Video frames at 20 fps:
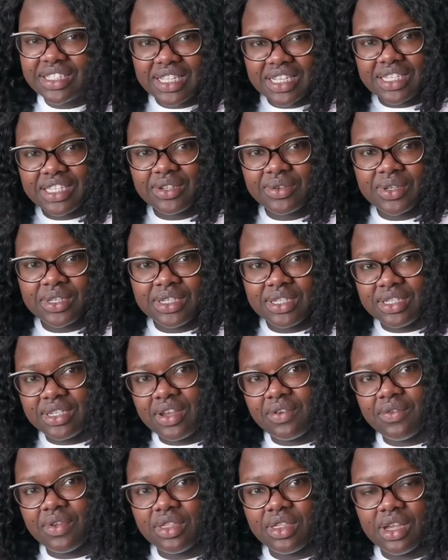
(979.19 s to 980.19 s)
That series is
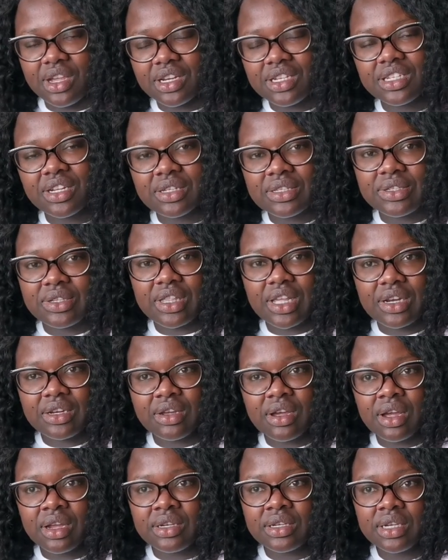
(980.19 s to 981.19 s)
everything. It tells you that
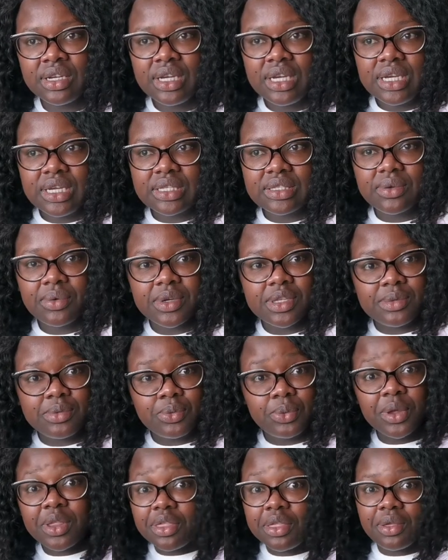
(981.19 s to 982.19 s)
God is always
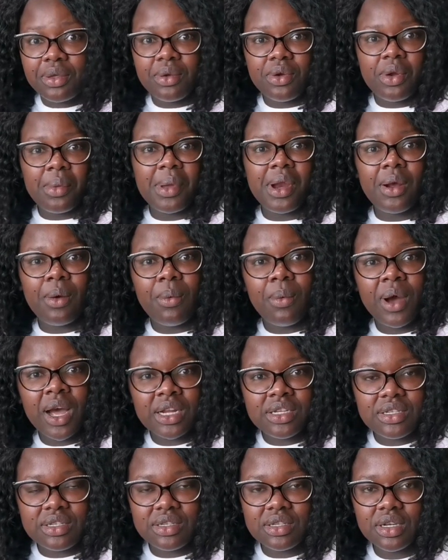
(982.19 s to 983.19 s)
with you no matter
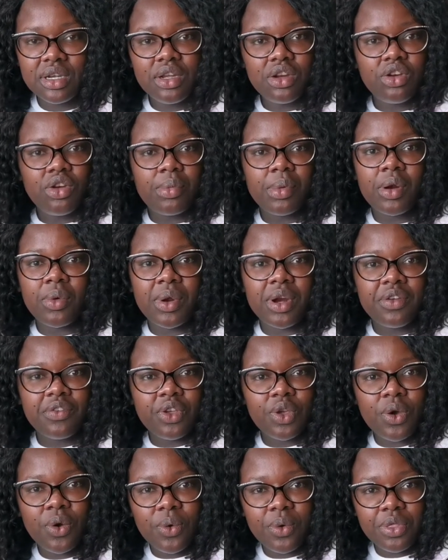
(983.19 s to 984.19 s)
what you know, whatever
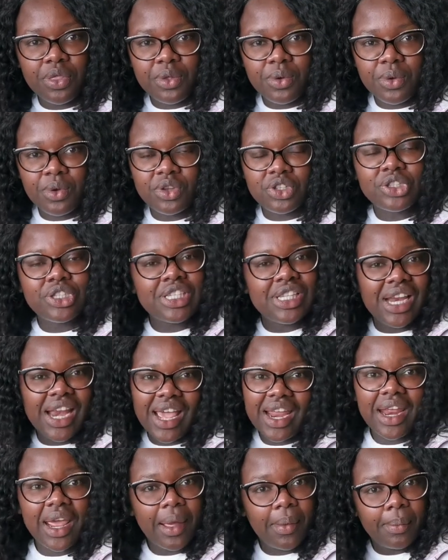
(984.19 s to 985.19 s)
you go through, just let
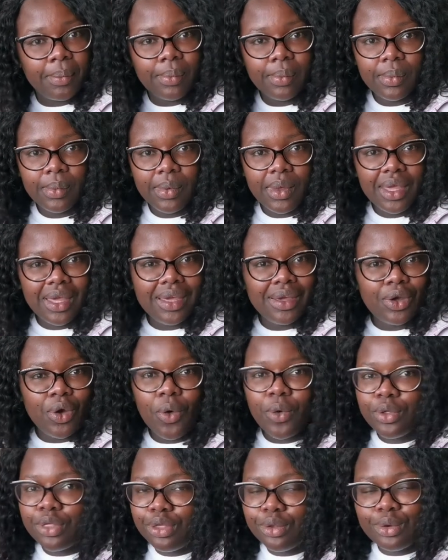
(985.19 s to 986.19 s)
it
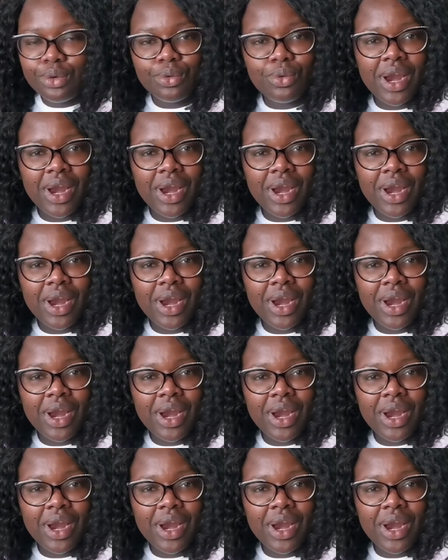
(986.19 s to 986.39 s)
go through.